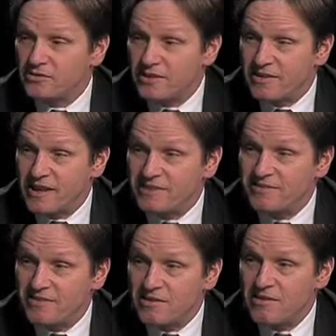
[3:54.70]
and that's
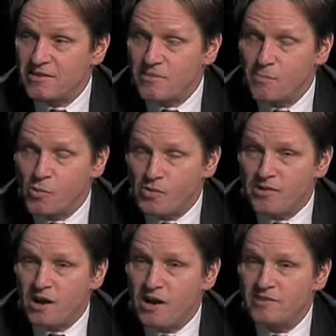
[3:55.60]
the
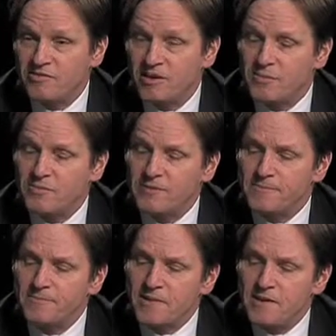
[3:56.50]
important concept. And
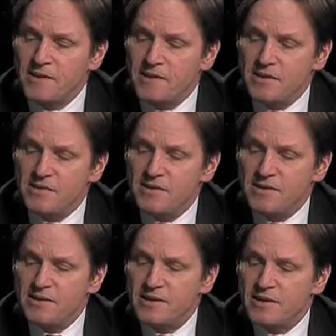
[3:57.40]

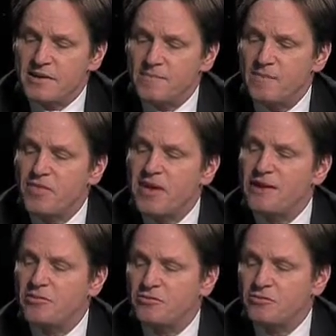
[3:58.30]
the
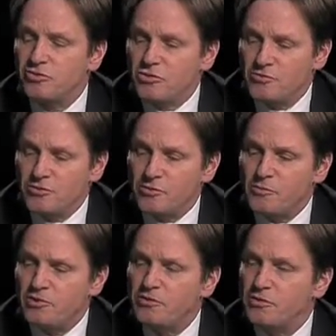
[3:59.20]
1,000 children that
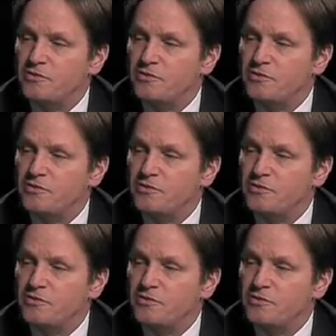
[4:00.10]
we serve